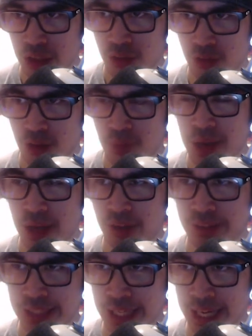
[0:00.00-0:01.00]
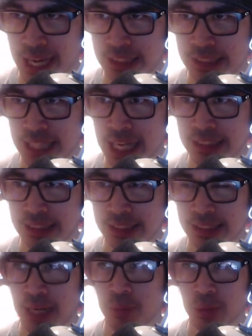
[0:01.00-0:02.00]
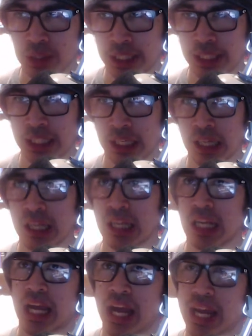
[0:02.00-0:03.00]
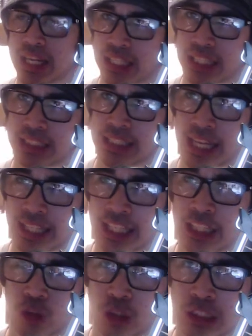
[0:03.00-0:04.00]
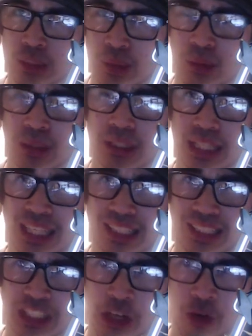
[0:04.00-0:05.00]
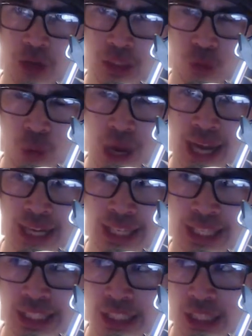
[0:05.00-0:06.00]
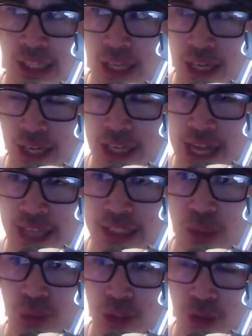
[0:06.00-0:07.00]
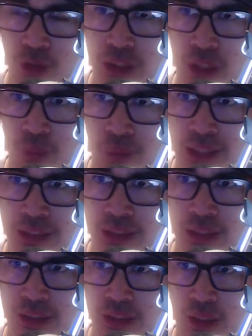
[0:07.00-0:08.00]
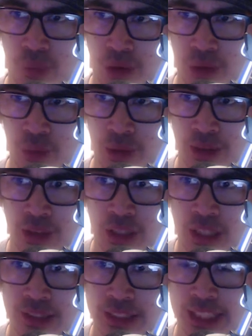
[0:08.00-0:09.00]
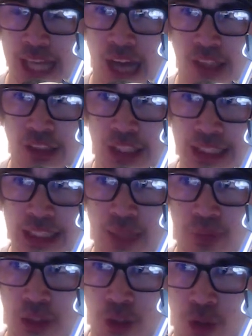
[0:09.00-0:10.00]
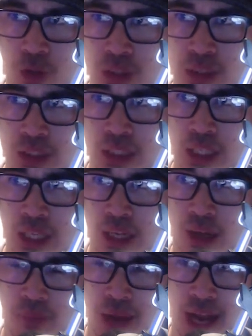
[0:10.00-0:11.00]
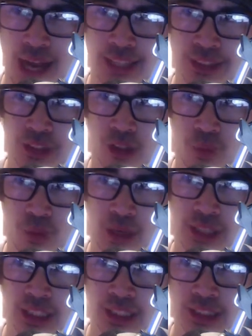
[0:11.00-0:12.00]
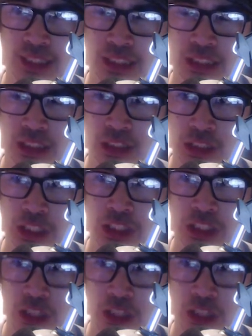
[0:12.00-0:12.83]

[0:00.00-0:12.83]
rebels against that. Same with Eda, and it's that kindred spirit that, you know, is why Eda connected with Luz so much, to the point where she actually accepted Luz as her apprentice, and she's teaching her